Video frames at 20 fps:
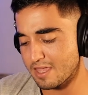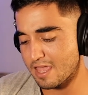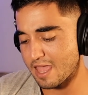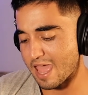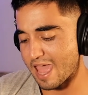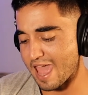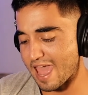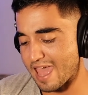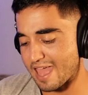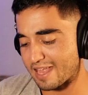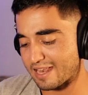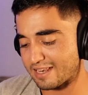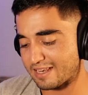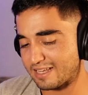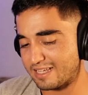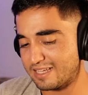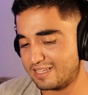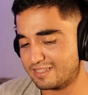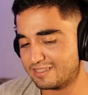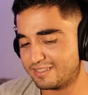And
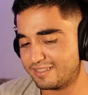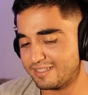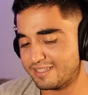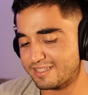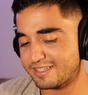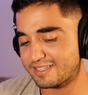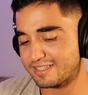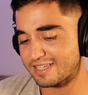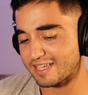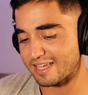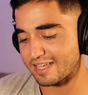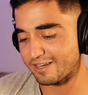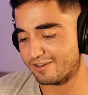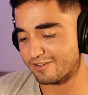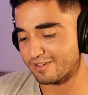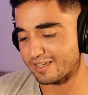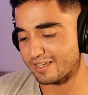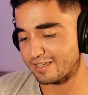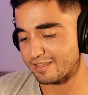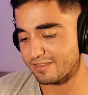he literally said,
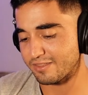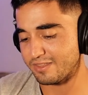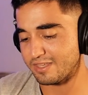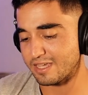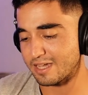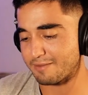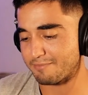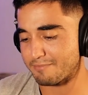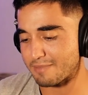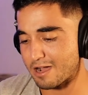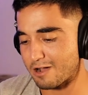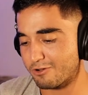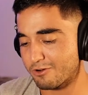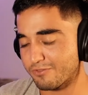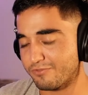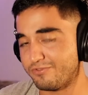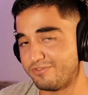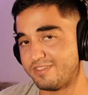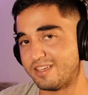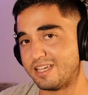okay, the amount
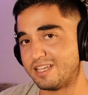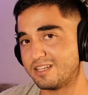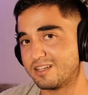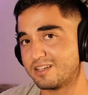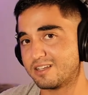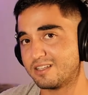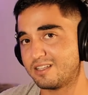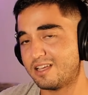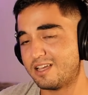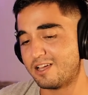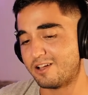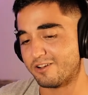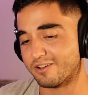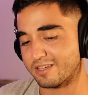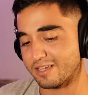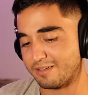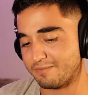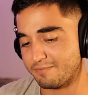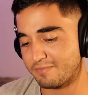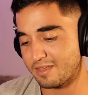of data,
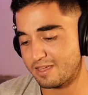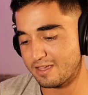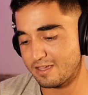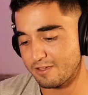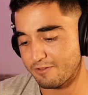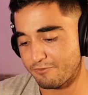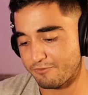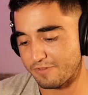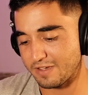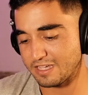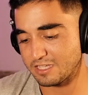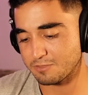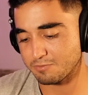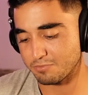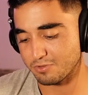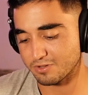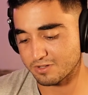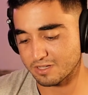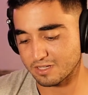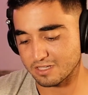
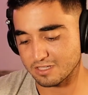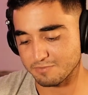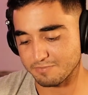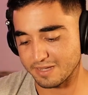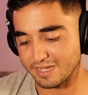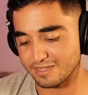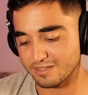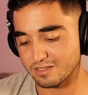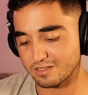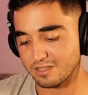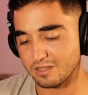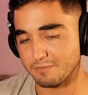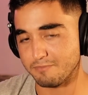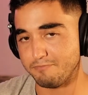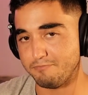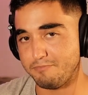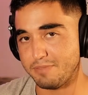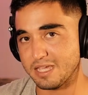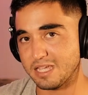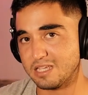Facebook is basically the
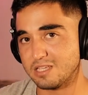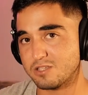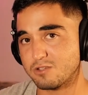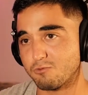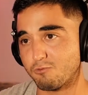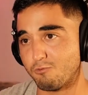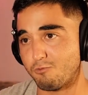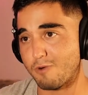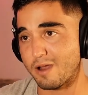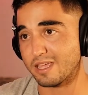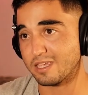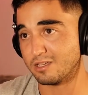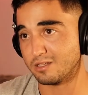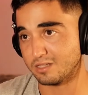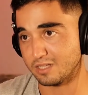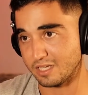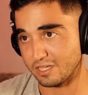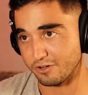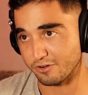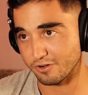biggest
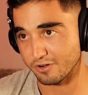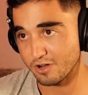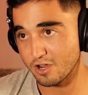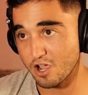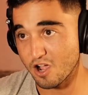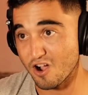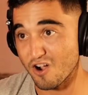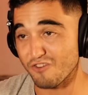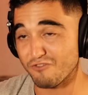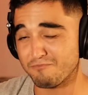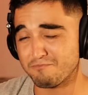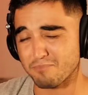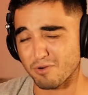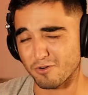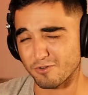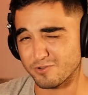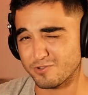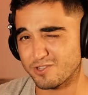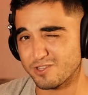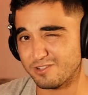regulator of
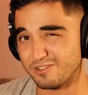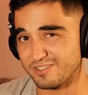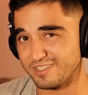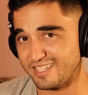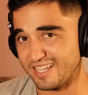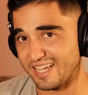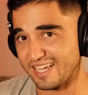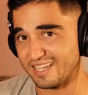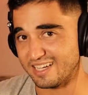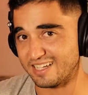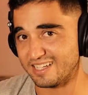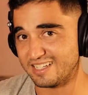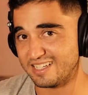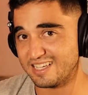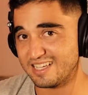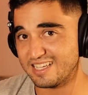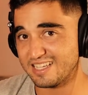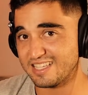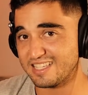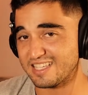personal data
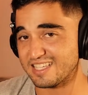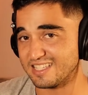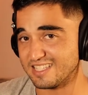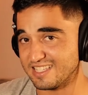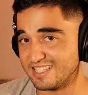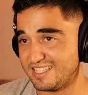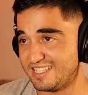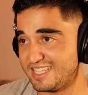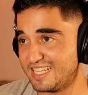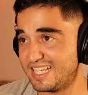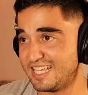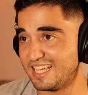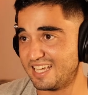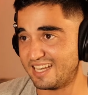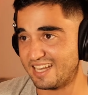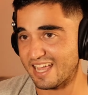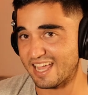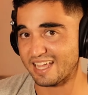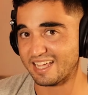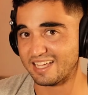since
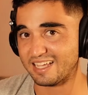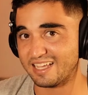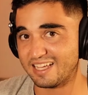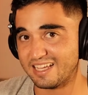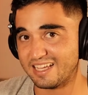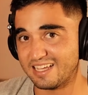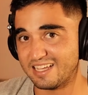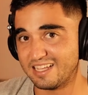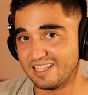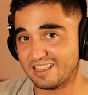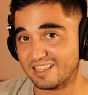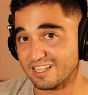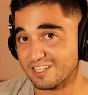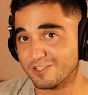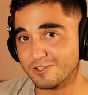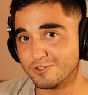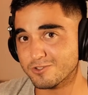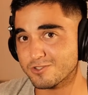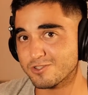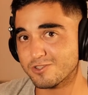DNA. Like,
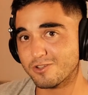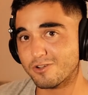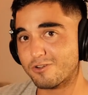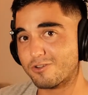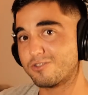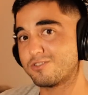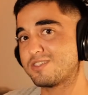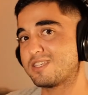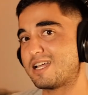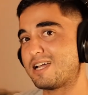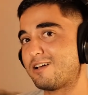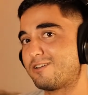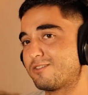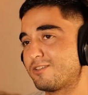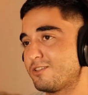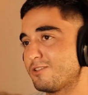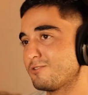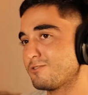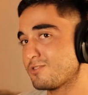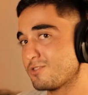those nerds
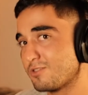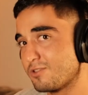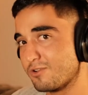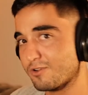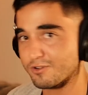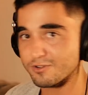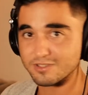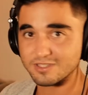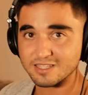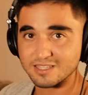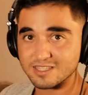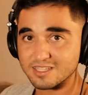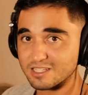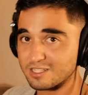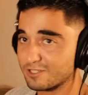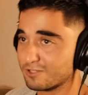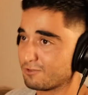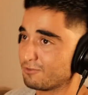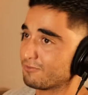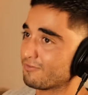at
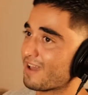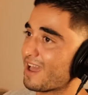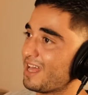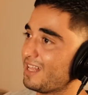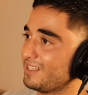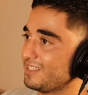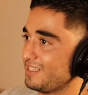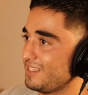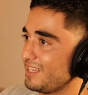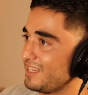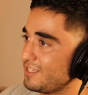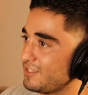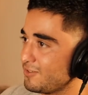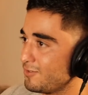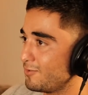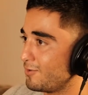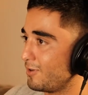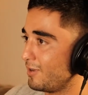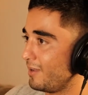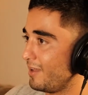Silicon Valley, they do
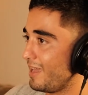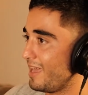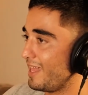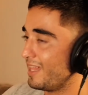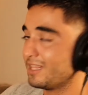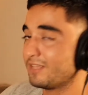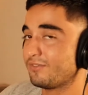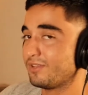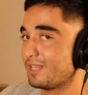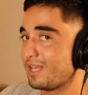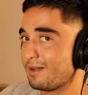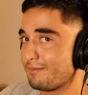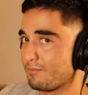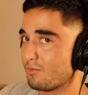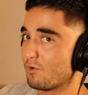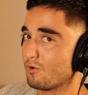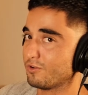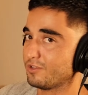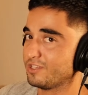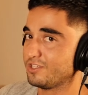a hell of a lot
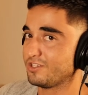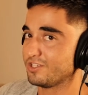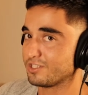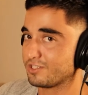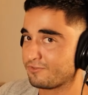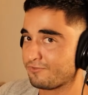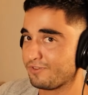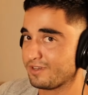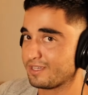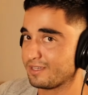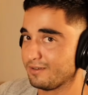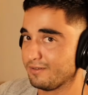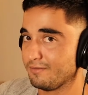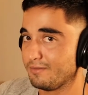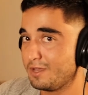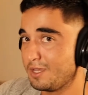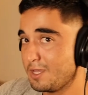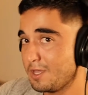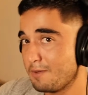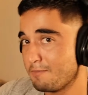more than just freaking
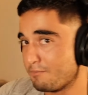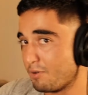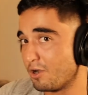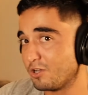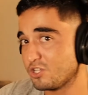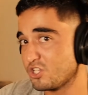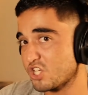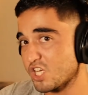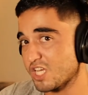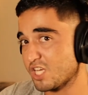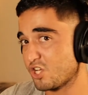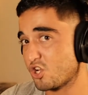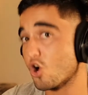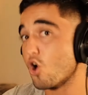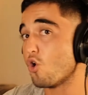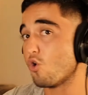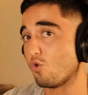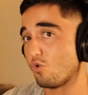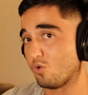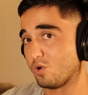punching
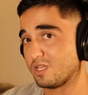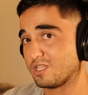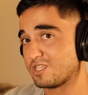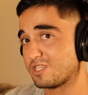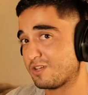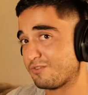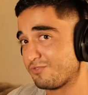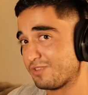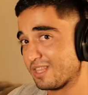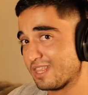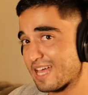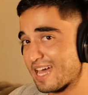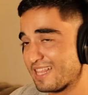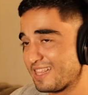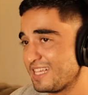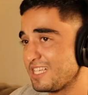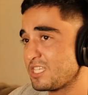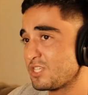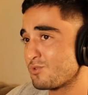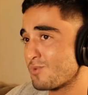code and stuff like that. They
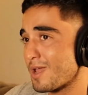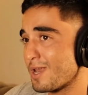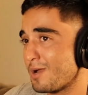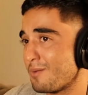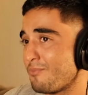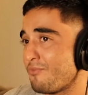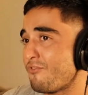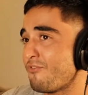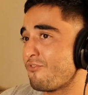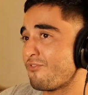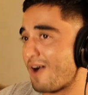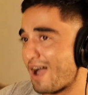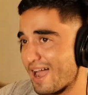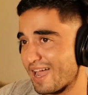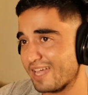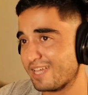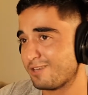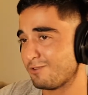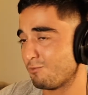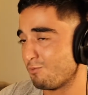straight up
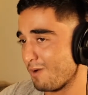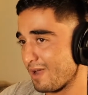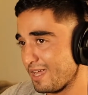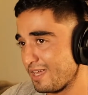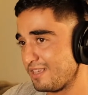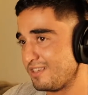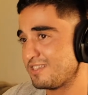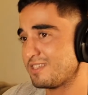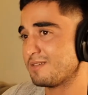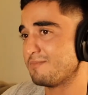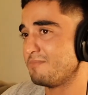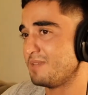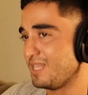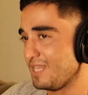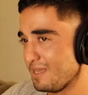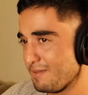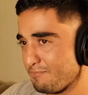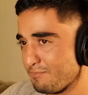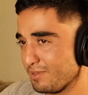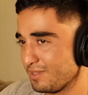find ways to
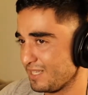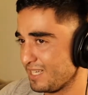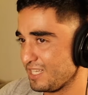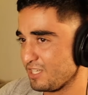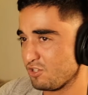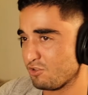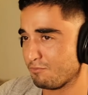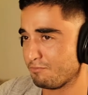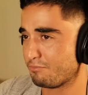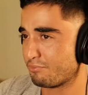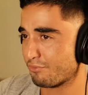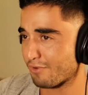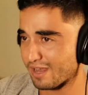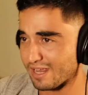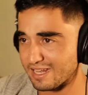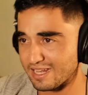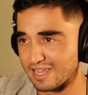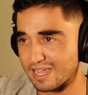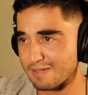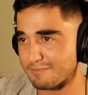manipulate your brain
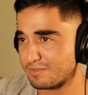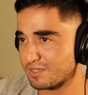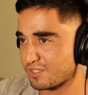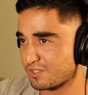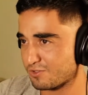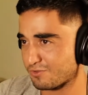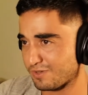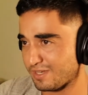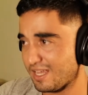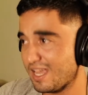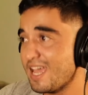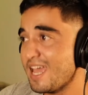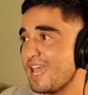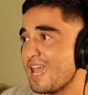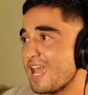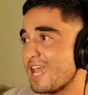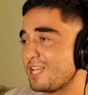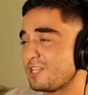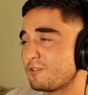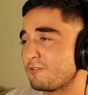chemistry
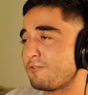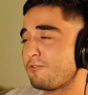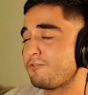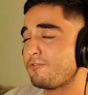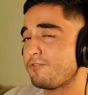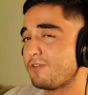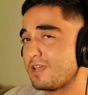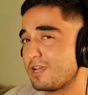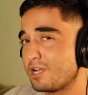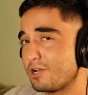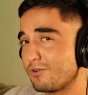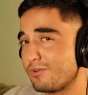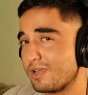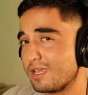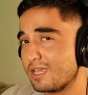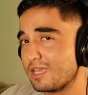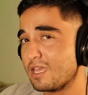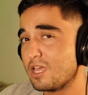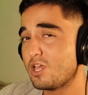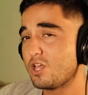into
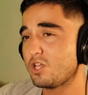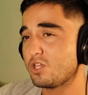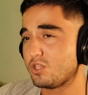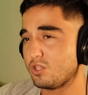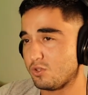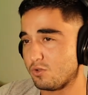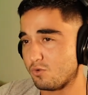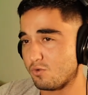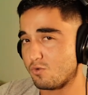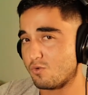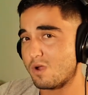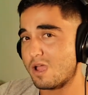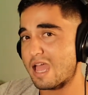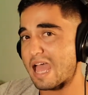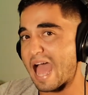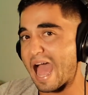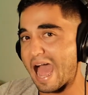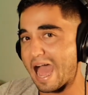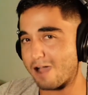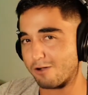figuring you
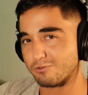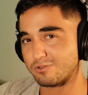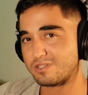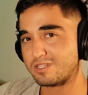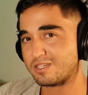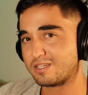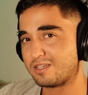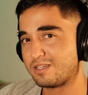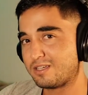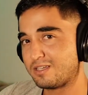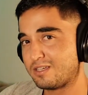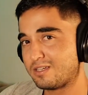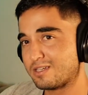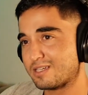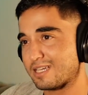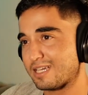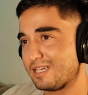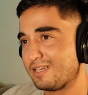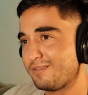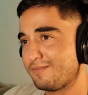out.
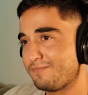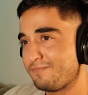Okay?